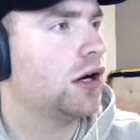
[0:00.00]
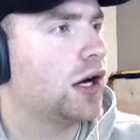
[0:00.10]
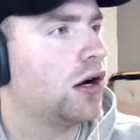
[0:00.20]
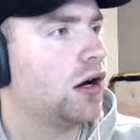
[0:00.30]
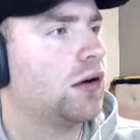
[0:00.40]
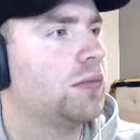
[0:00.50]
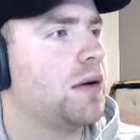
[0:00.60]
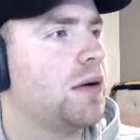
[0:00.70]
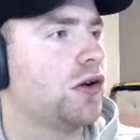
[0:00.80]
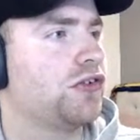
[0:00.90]
Oh,
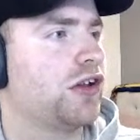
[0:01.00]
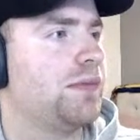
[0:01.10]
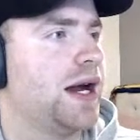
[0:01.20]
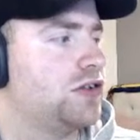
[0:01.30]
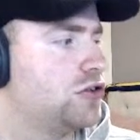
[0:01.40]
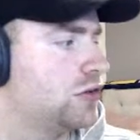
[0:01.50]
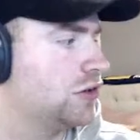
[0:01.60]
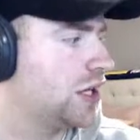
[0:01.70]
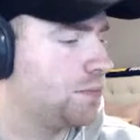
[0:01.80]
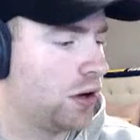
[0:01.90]
and Bonner's on the bench.
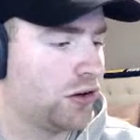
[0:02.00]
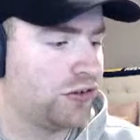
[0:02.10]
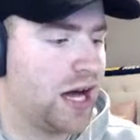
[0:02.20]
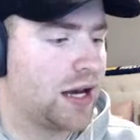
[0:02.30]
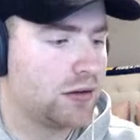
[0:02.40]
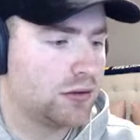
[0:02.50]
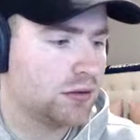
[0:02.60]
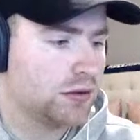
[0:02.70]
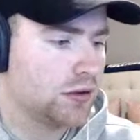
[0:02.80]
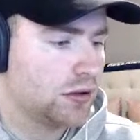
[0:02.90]
So that Bonner's done
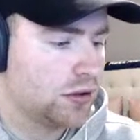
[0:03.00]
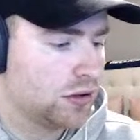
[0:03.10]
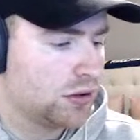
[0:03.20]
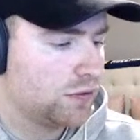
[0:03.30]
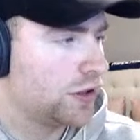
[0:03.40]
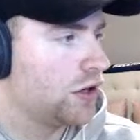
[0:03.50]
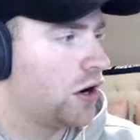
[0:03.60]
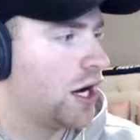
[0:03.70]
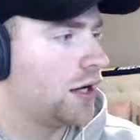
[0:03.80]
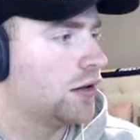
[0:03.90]
for the
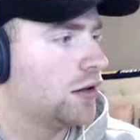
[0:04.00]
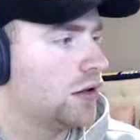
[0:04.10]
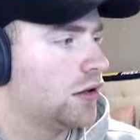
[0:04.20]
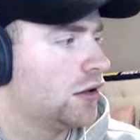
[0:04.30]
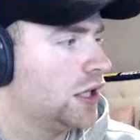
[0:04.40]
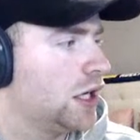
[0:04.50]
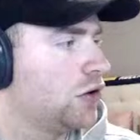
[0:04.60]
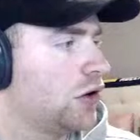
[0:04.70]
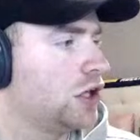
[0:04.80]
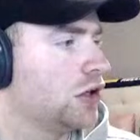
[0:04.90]
night. Yeah,
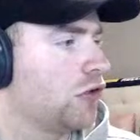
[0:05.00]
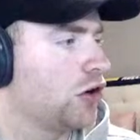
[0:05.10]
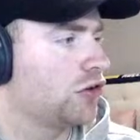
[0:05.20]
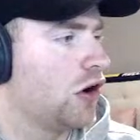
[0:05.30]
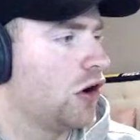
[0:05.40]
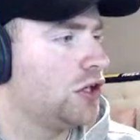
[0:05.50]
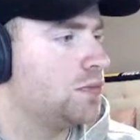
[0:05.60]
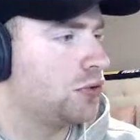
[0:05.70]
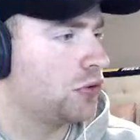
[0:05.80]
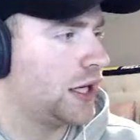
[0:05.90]
good on you, Ross Lyon, you
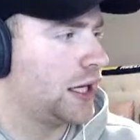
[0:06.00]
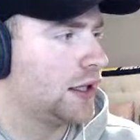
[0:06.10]
prick.